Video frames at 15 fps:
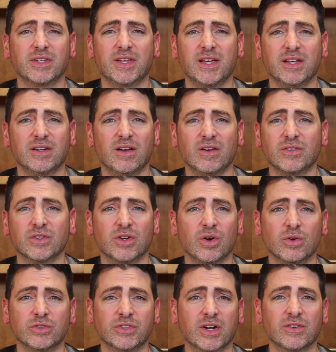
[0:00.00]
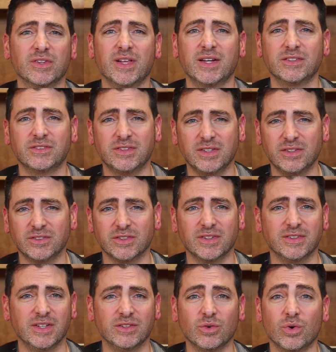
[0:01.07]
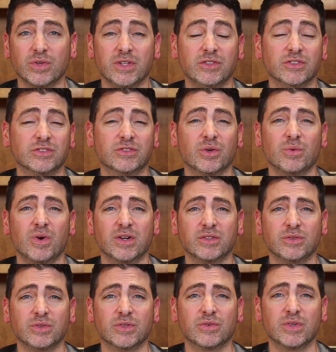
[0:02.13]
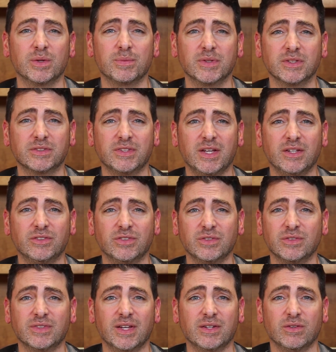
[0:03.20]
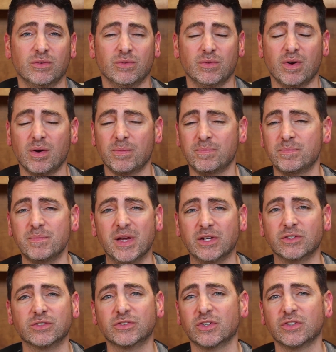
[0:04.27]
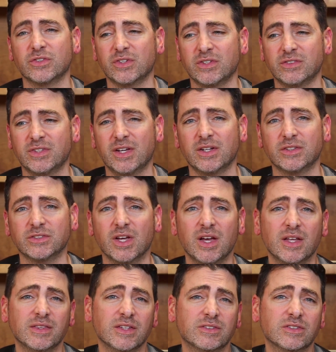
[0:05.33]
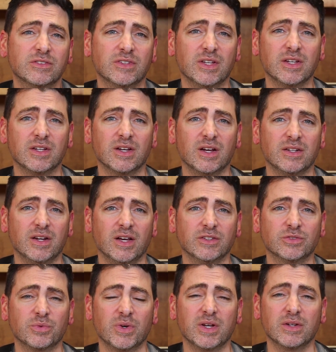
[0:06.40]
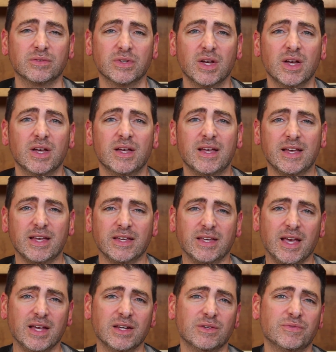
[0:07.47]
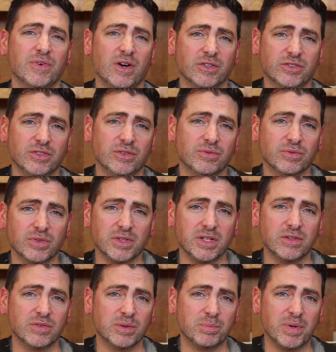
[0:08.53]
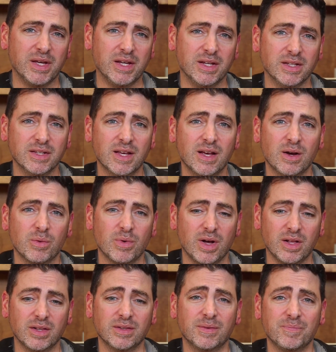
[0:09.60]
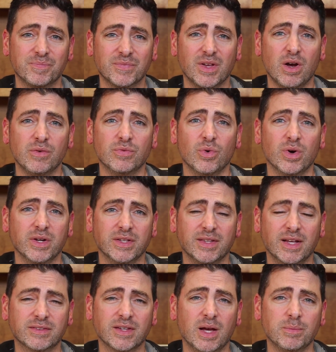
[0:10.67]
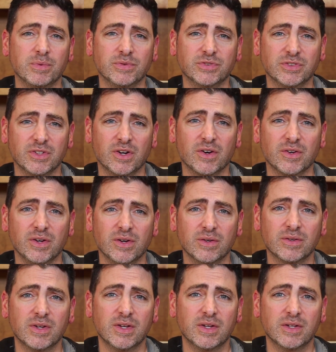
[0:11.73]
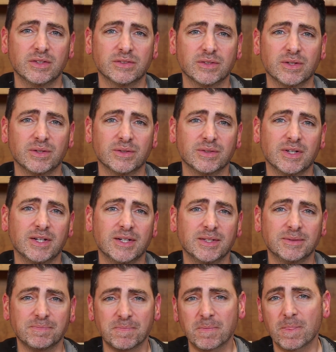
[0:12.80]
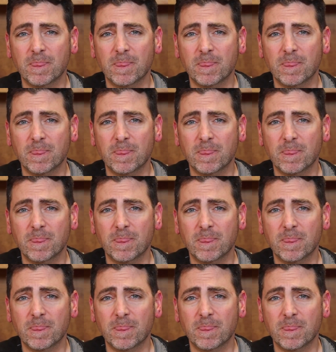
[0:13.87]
can't undergo general anesthesia, and they just don't want to do the rehabilitation that a major surgery entails. This is a nice way of gaining function, relieving pain, while avoiding that type of scenario. So